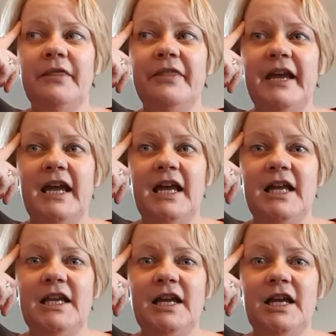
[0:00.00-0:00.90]

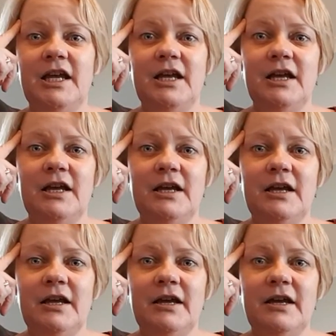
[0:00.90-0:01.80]
Then
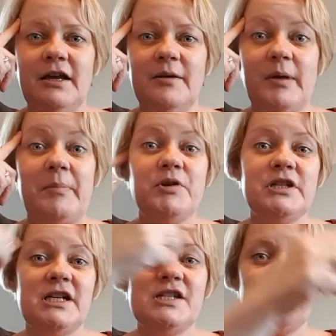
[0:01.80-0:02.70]
I booked
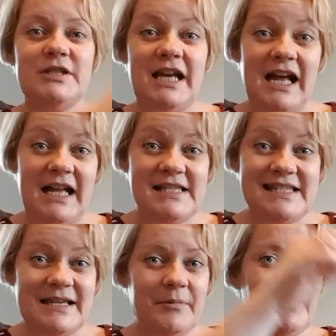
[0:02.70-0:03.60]
tickets to go see Hans
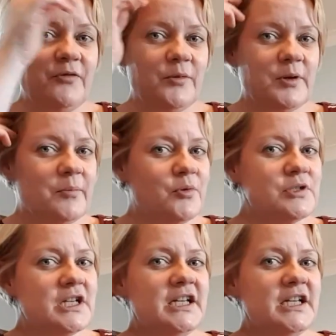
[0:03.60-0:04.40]
Zimmer, film composer.